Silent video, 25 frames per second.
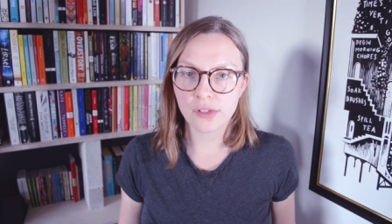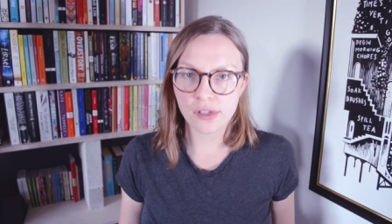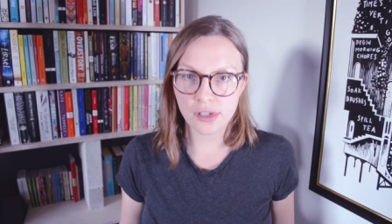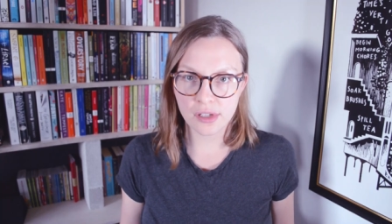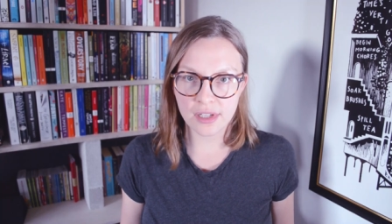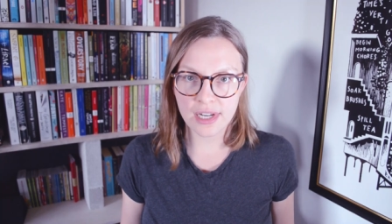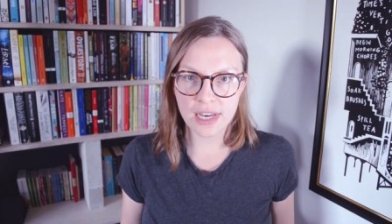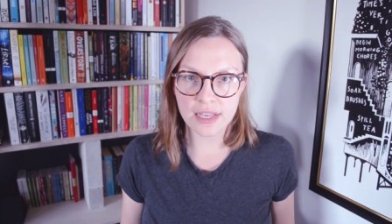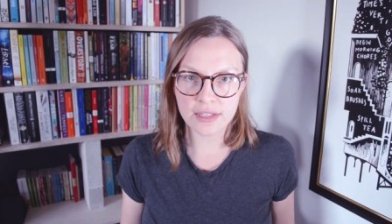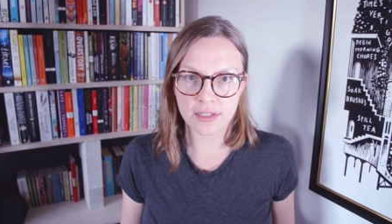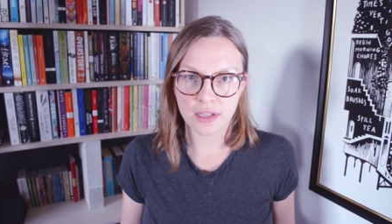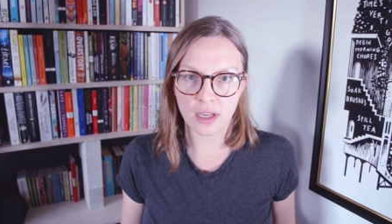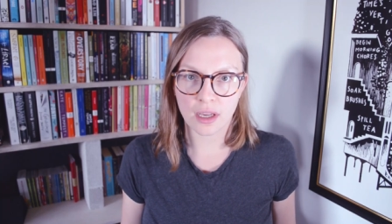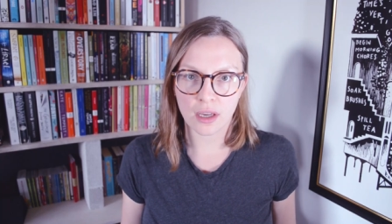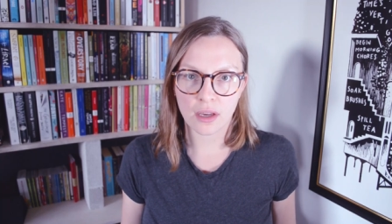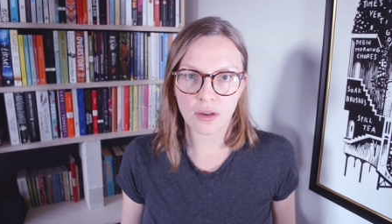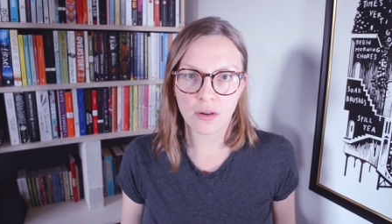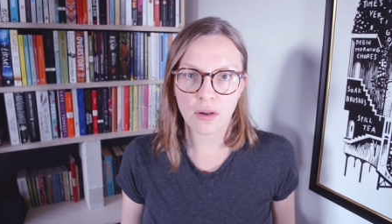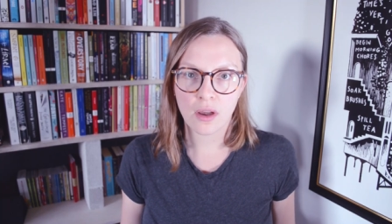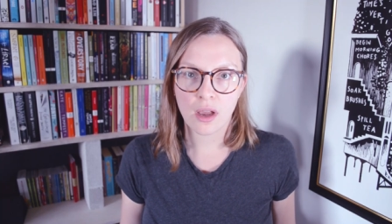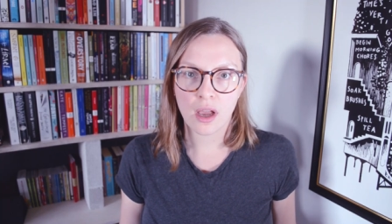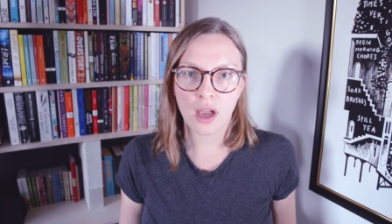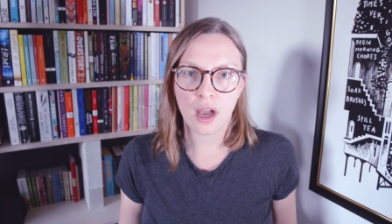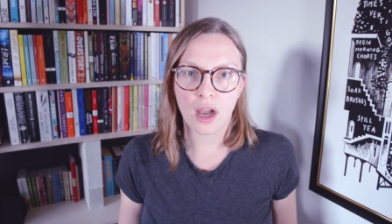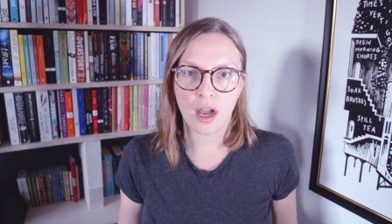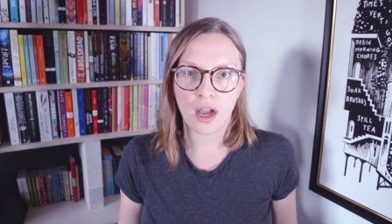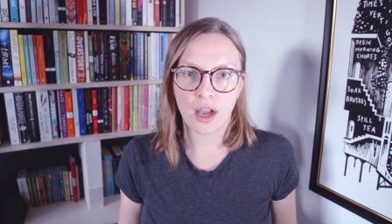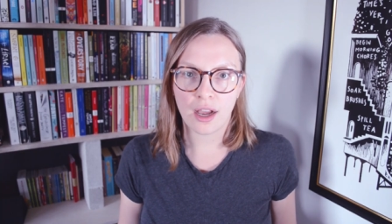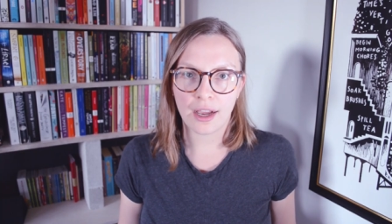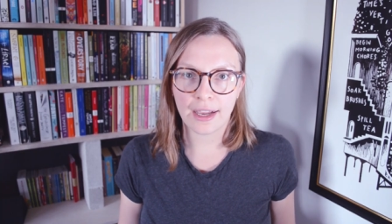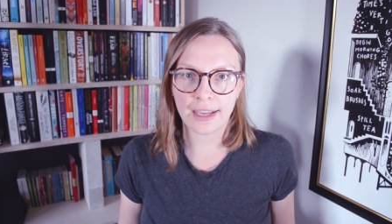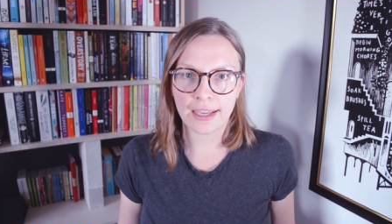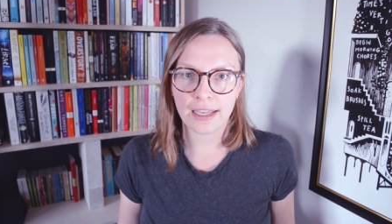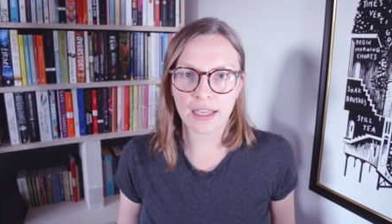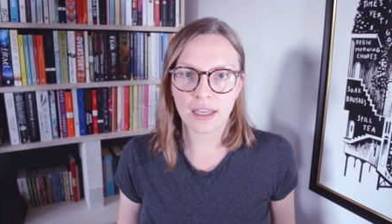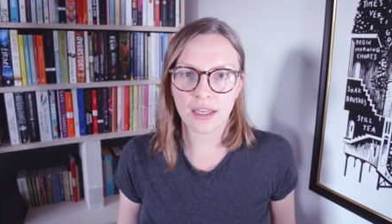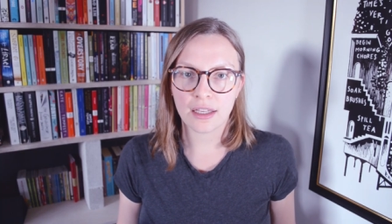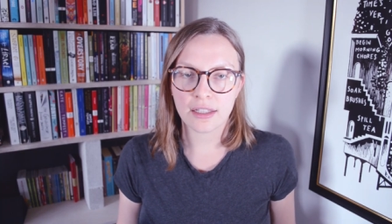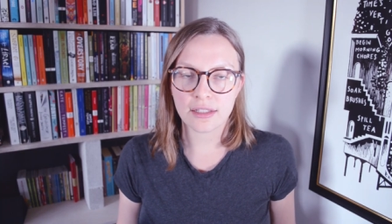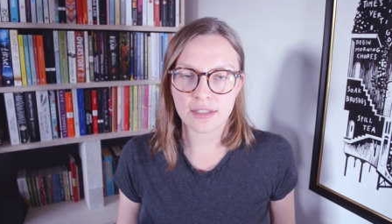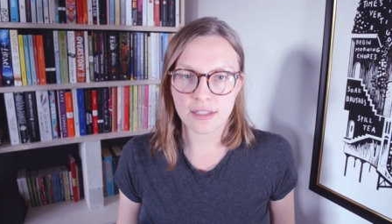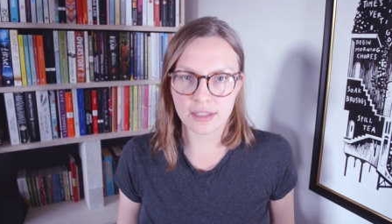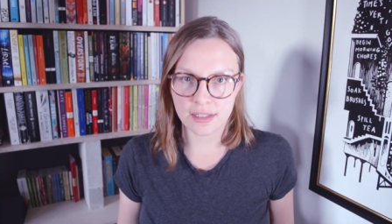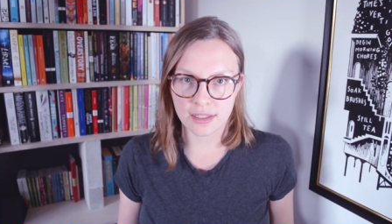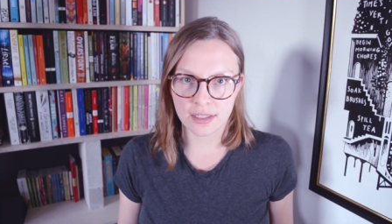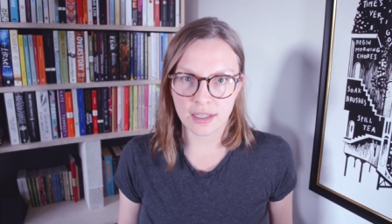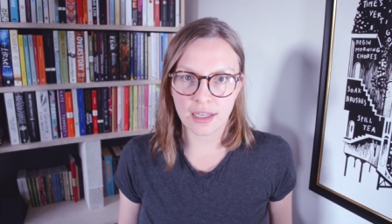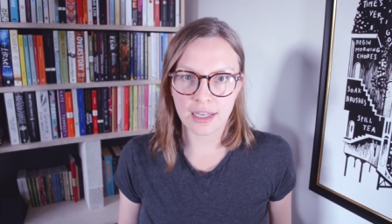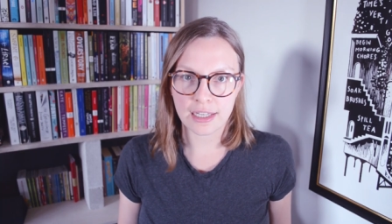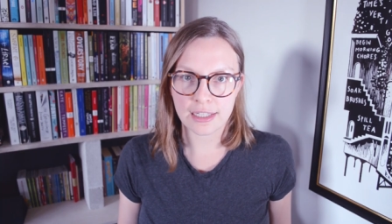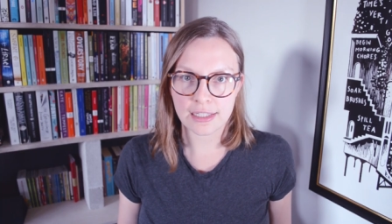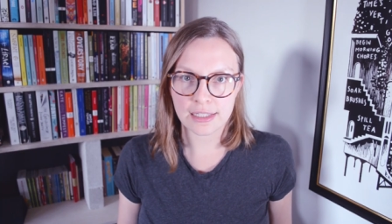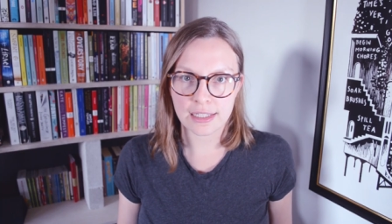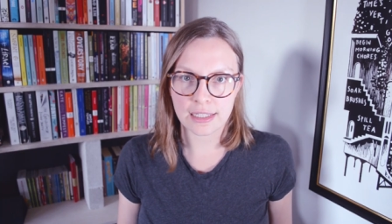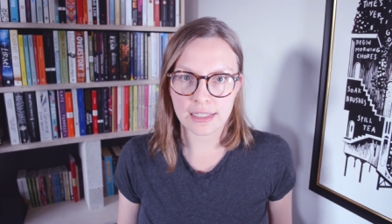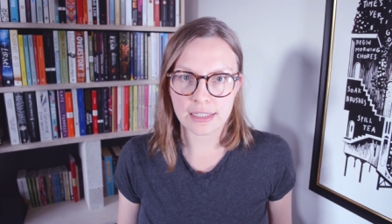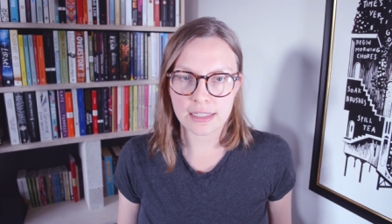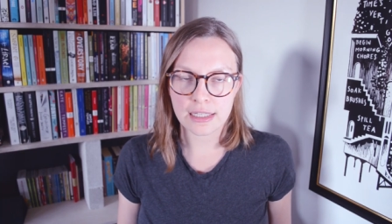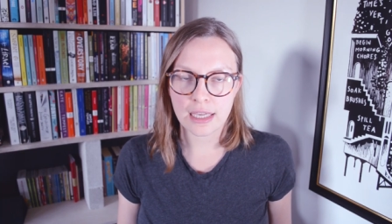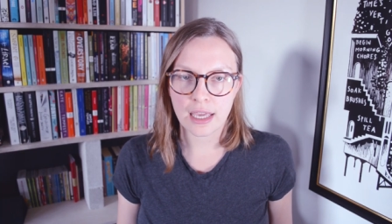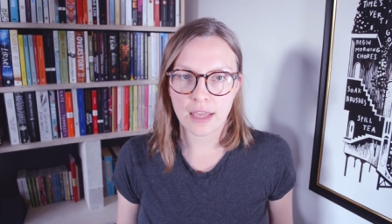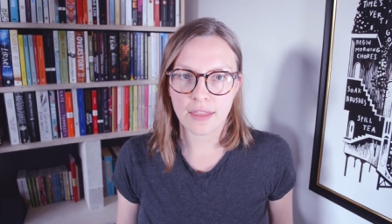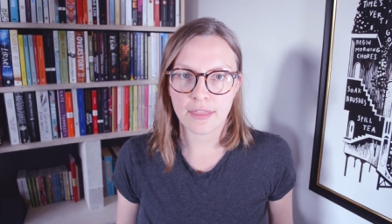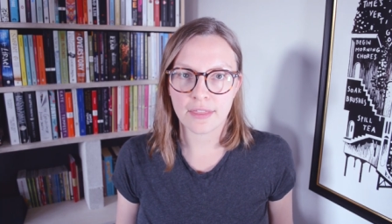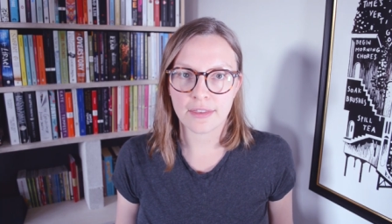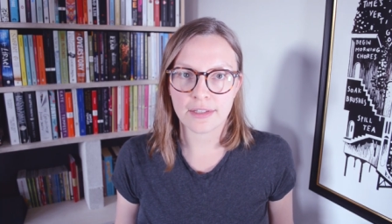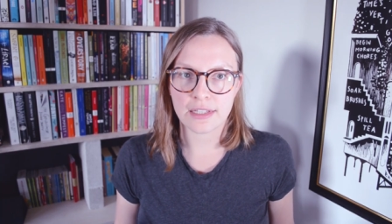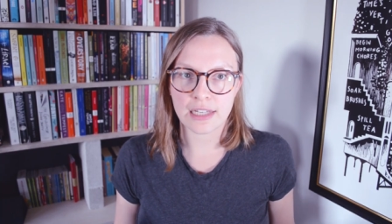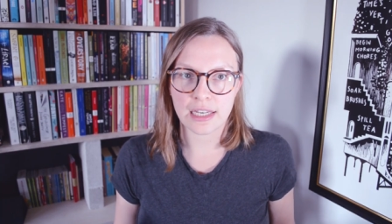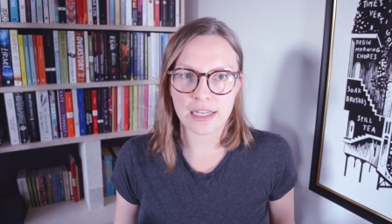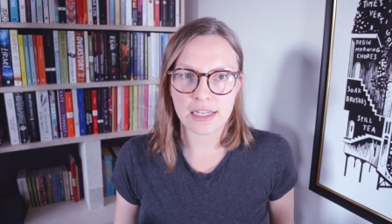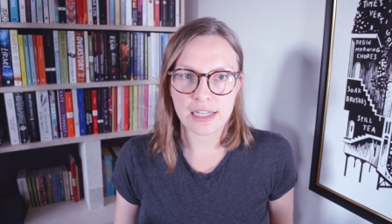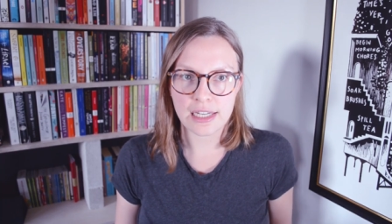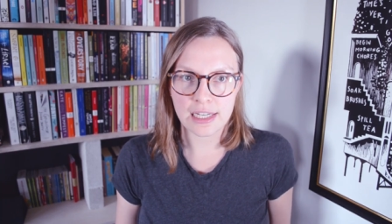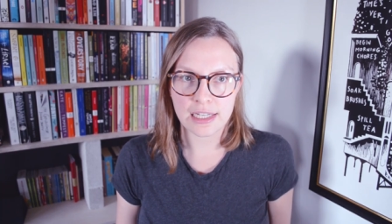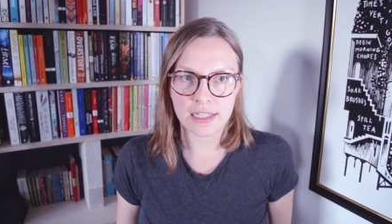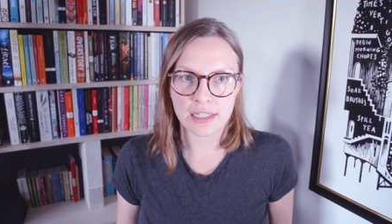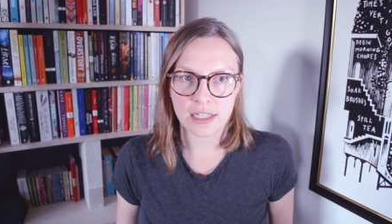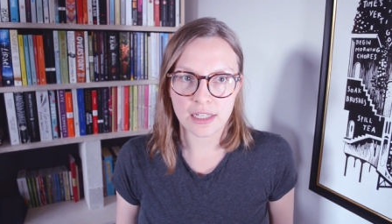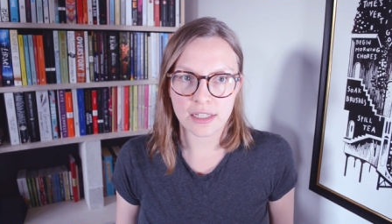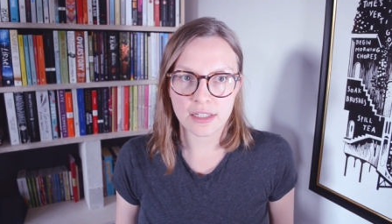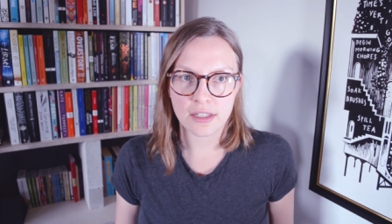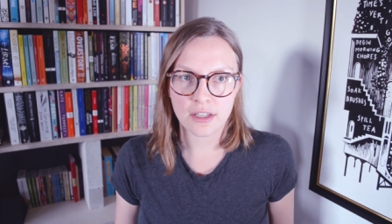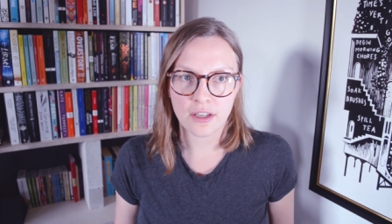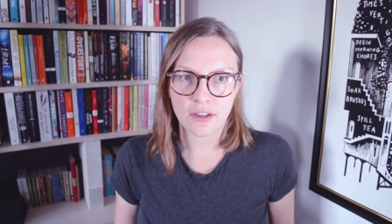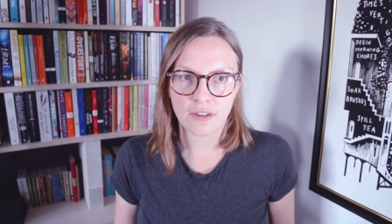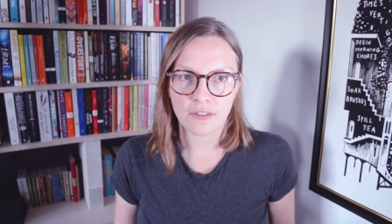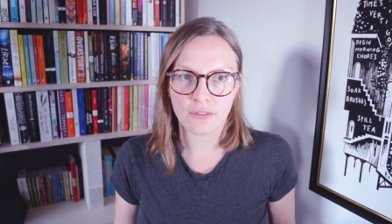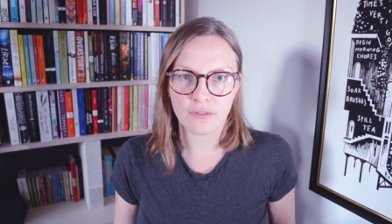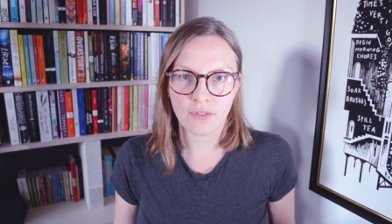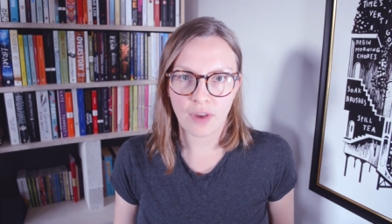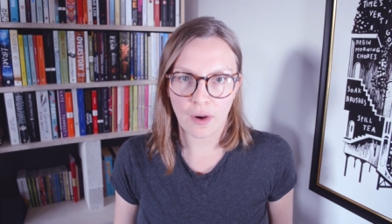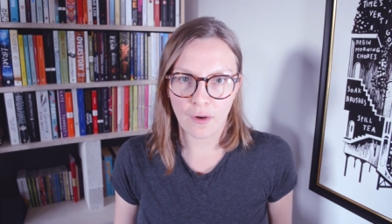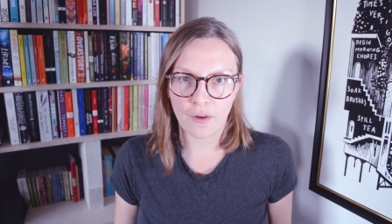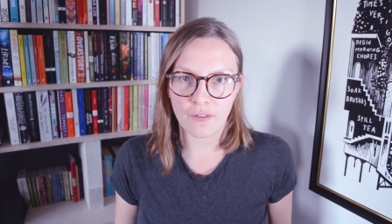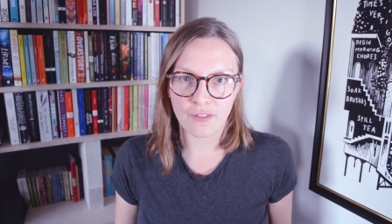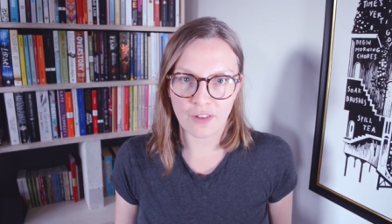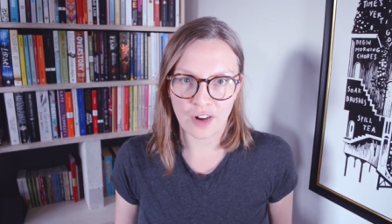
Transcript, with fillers: two days ago, I decided that I needed very,